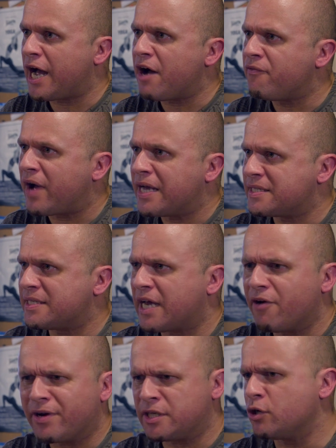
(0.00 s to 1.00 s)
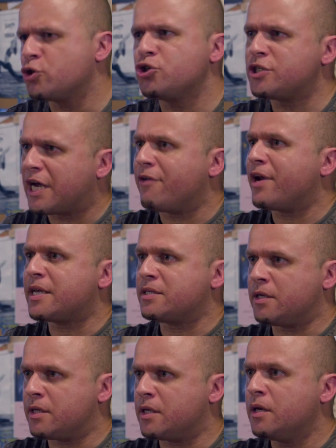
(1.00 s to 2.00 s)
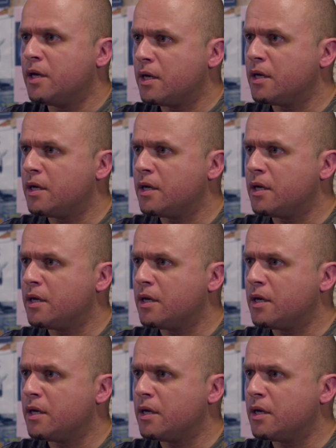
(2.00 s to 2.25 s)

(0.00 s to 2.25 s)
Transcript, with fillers: you have as a director. You're not just directing the,